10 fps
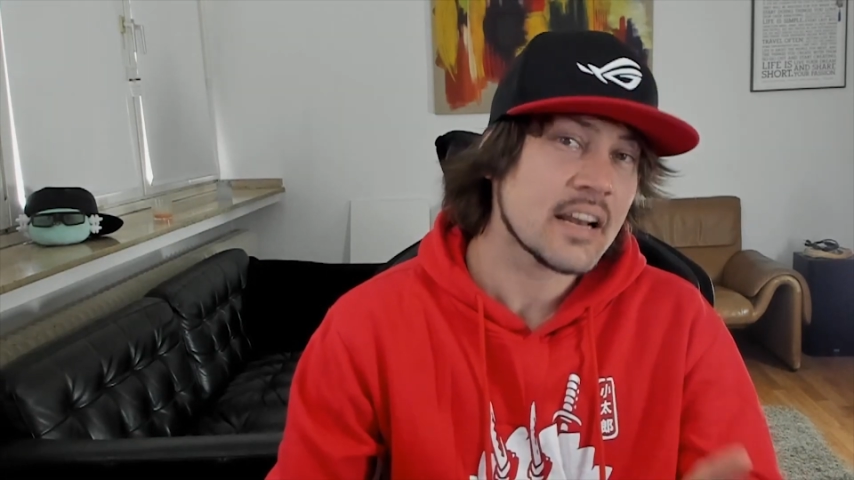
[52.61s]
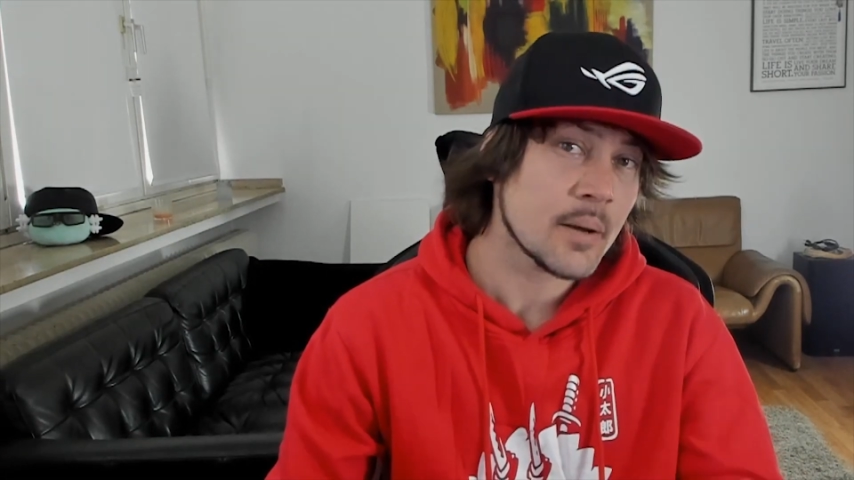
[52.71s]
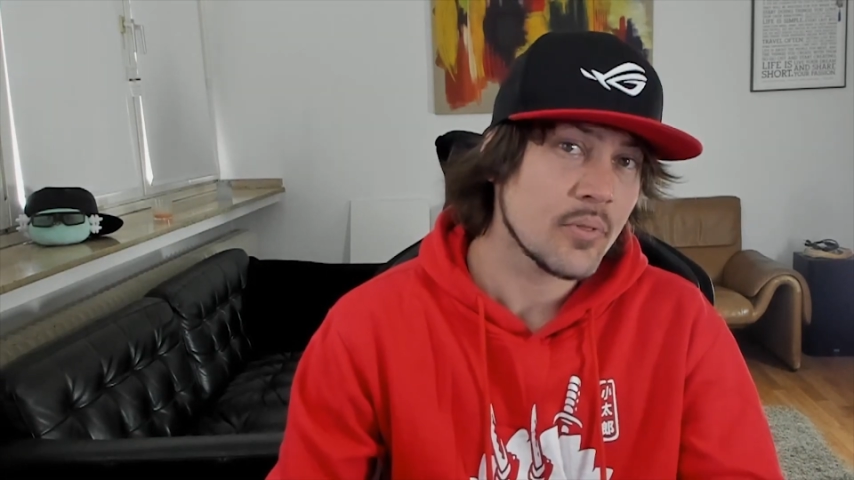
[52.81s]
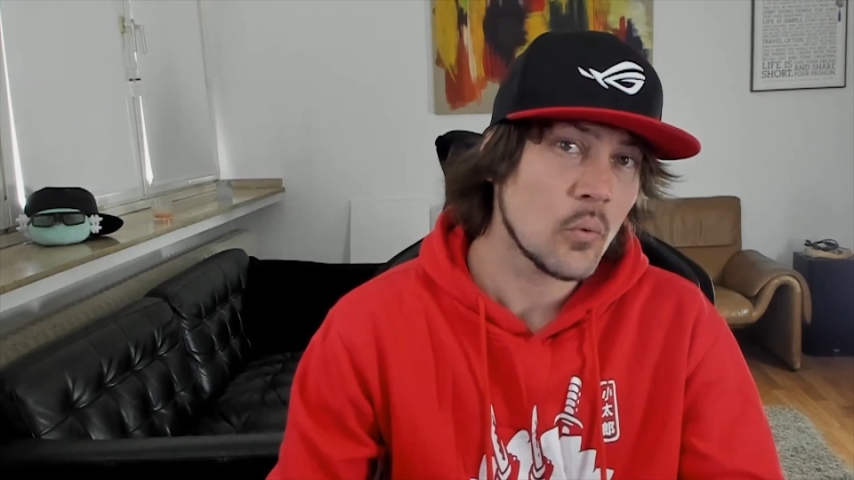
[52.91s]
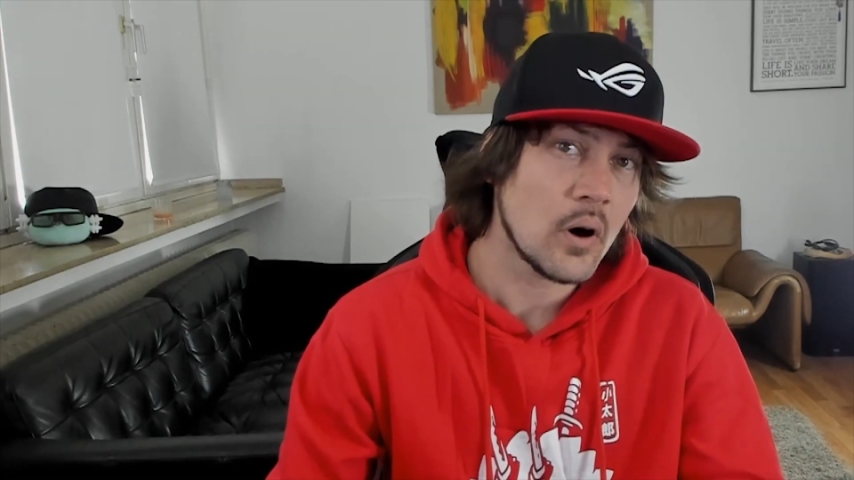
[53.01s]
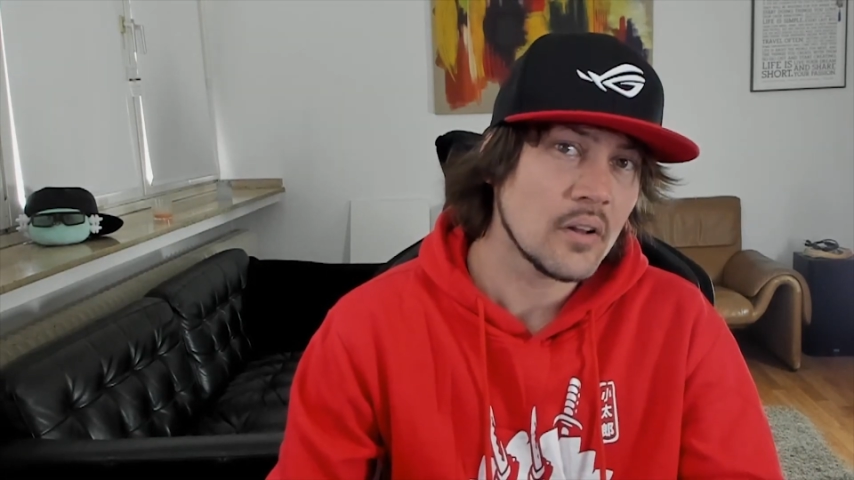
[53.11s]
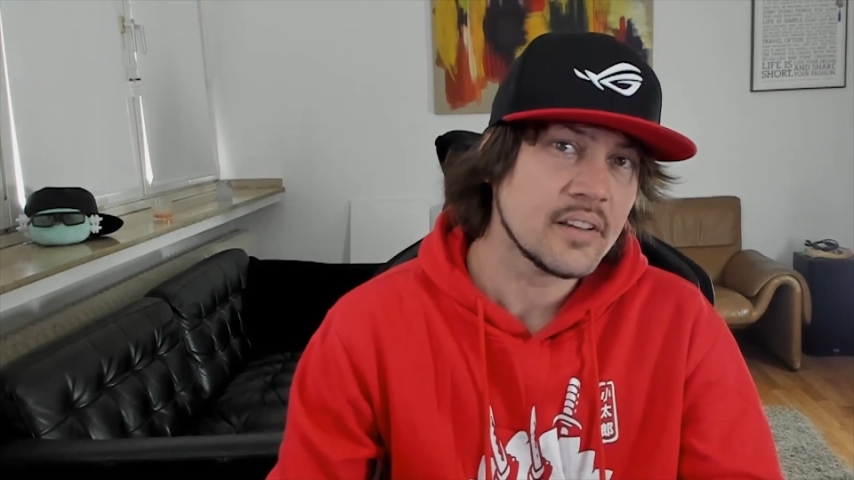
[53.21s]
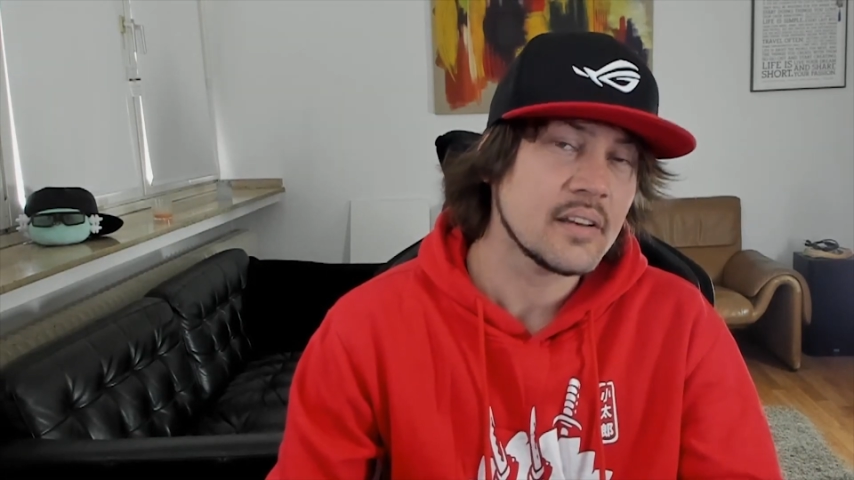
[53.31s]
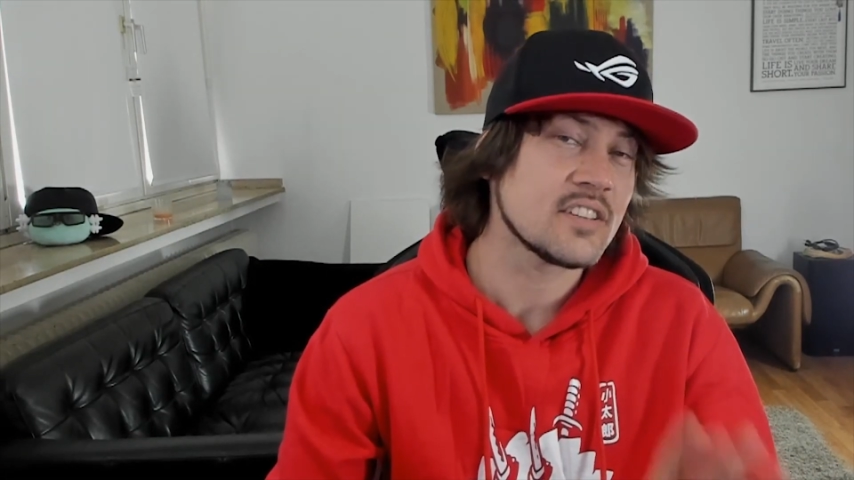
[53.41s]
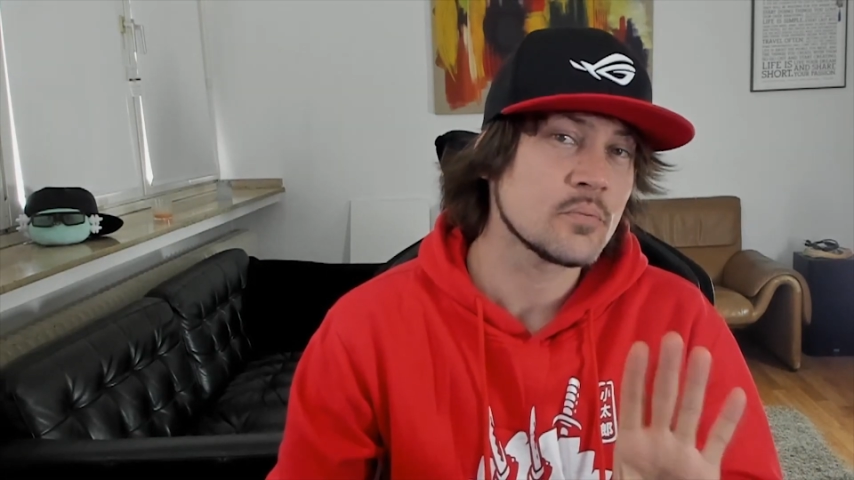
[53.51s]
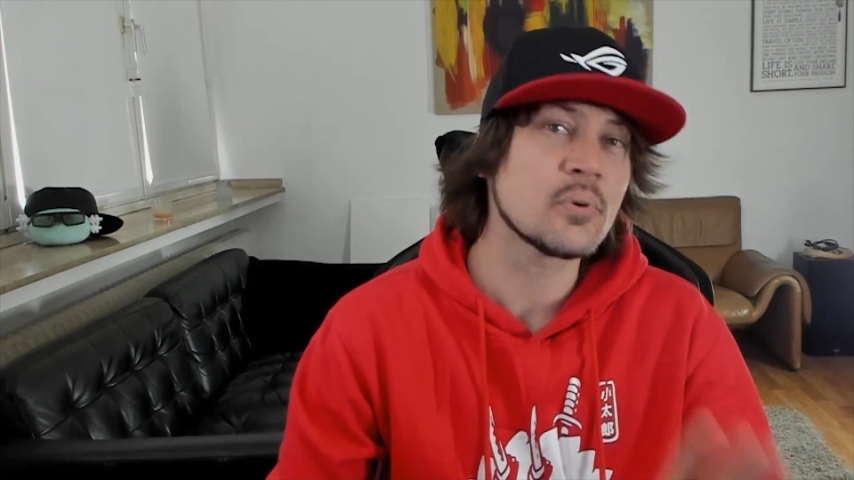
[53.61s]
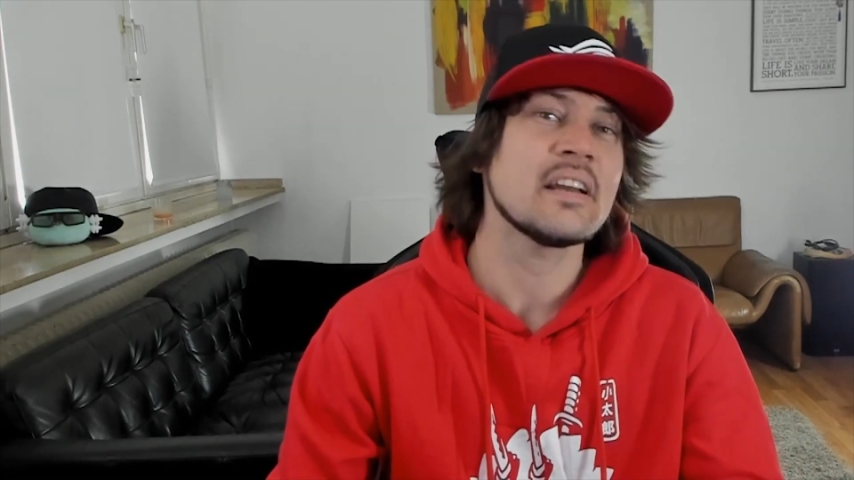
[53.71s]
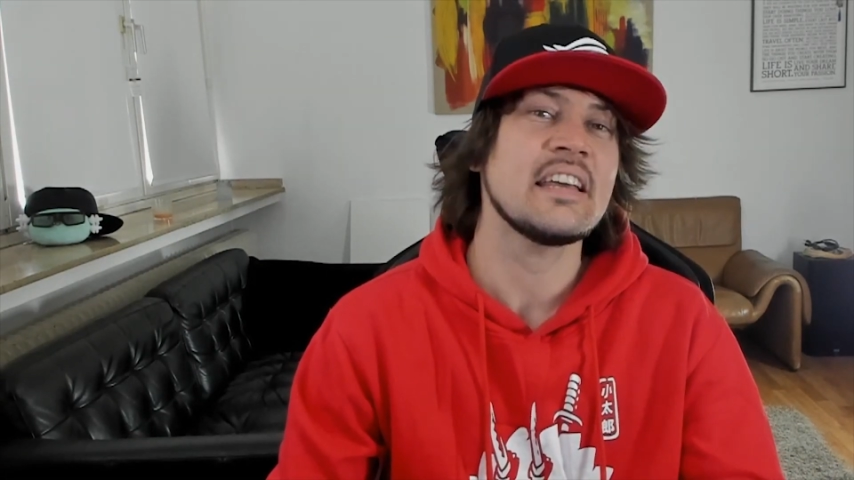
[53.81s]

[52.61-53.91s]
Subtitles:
up the wallet, it's pretty